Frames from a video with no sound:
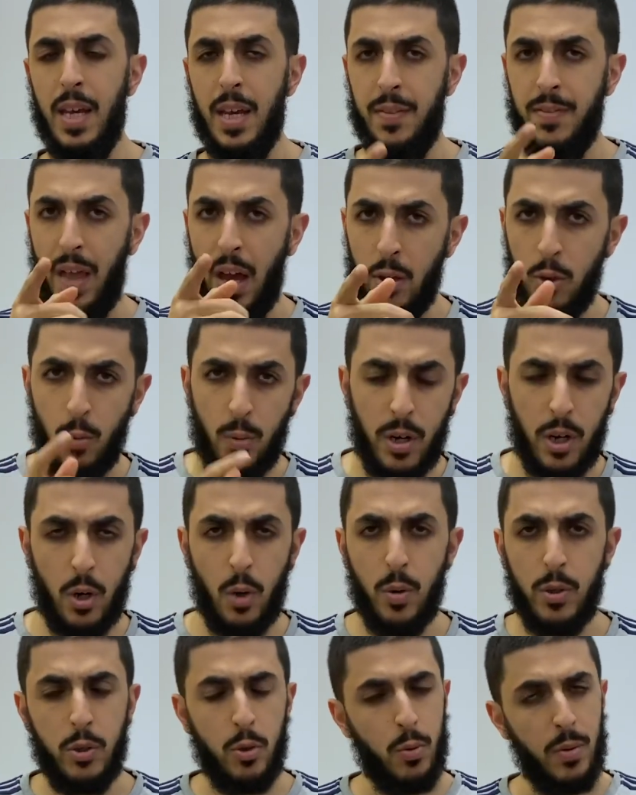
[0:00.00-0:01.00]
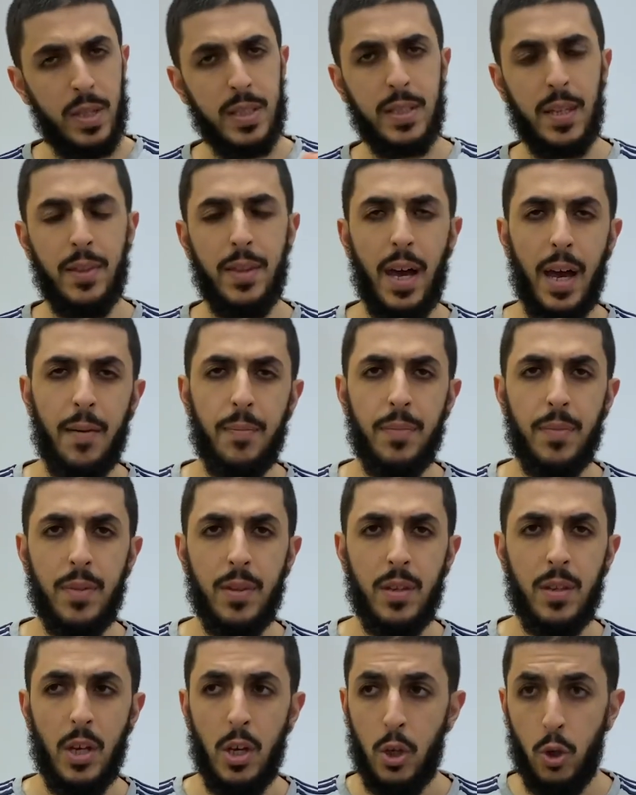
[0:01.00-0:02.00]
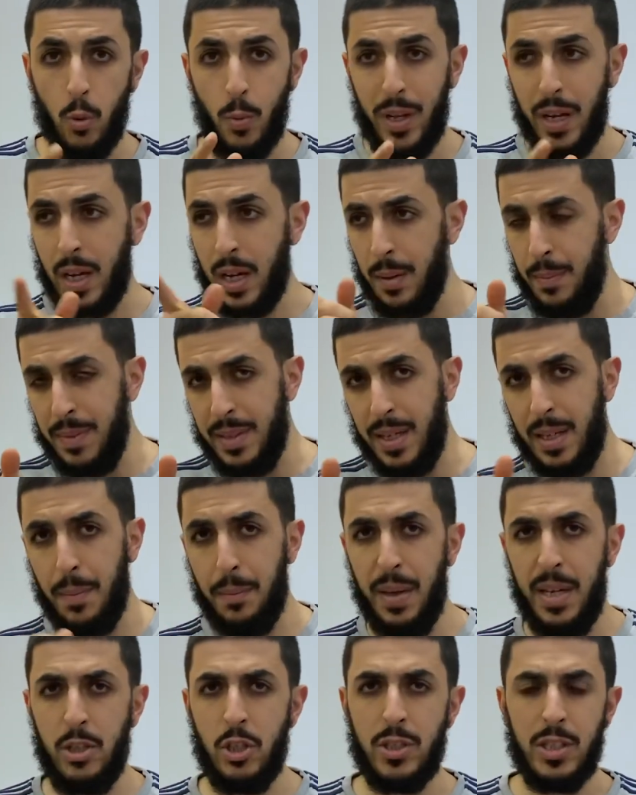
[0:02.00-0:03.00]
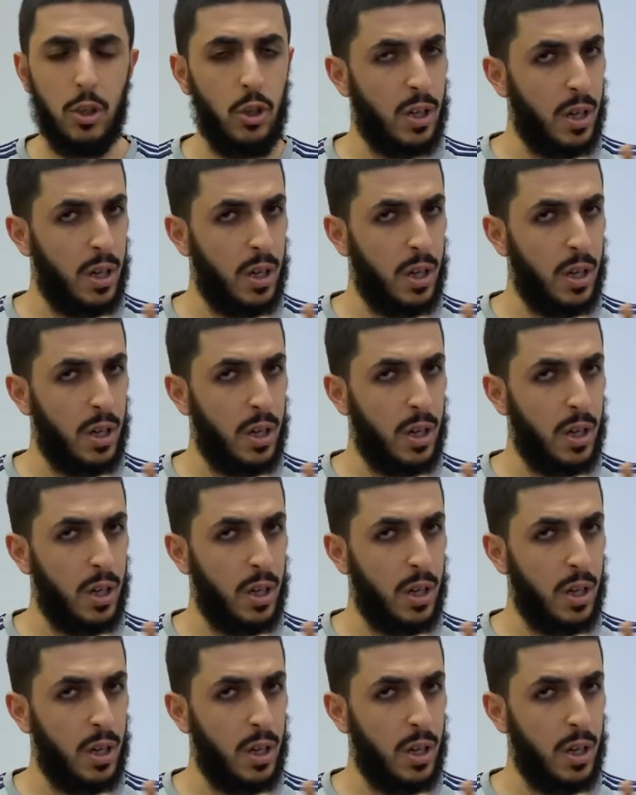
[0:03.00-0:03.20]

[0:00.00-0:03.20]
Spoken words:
Now you want to go and do this and that? You went and committed a major sin.